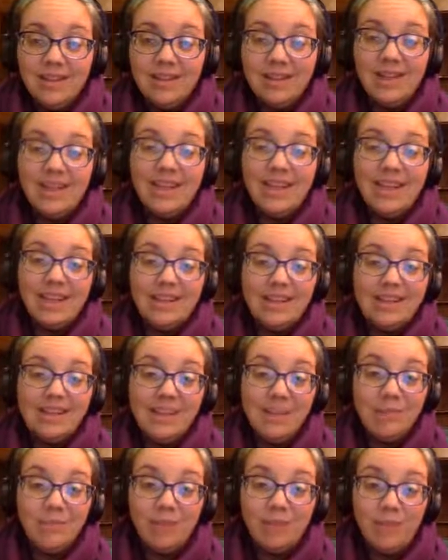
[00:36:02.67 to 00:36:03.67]
the next
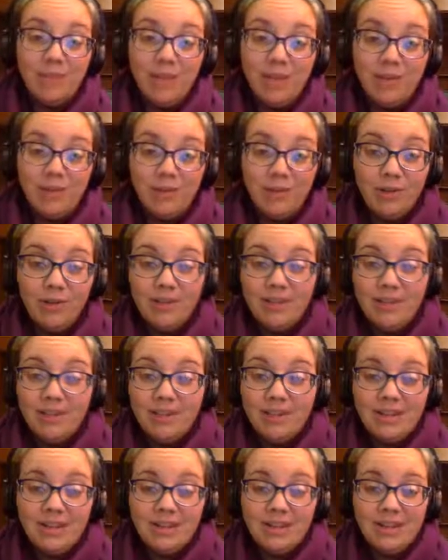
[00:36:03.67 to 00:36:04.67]
time we meet, we're going
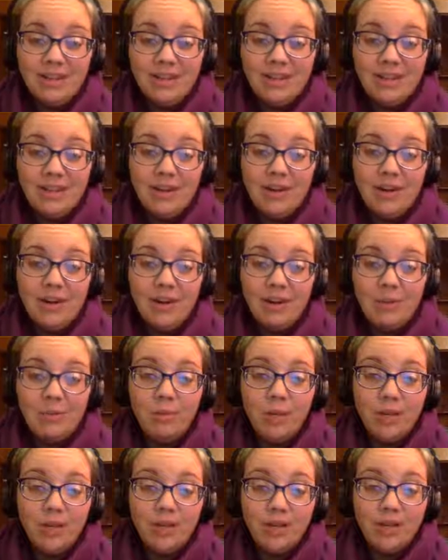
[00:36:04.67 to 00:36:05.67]
to study our
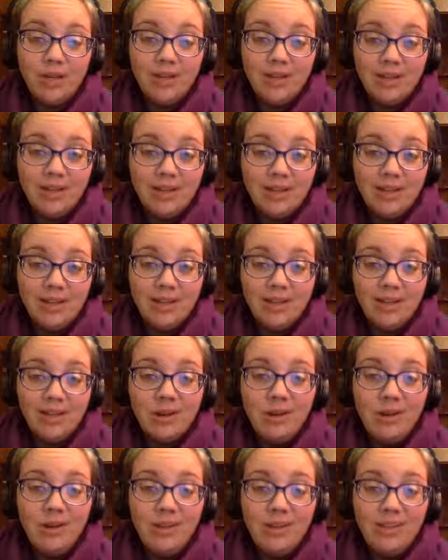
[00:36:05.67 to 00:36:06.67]
book
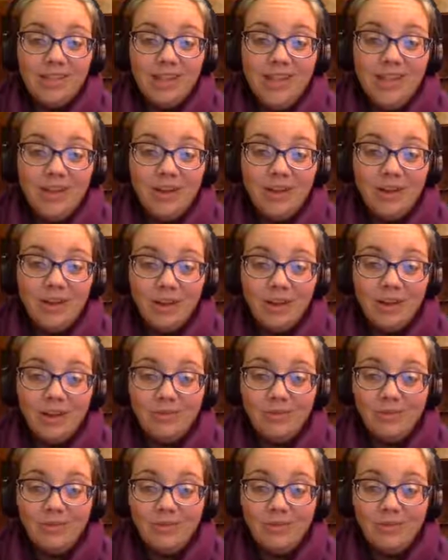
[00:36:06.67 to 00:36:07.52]
called Anger.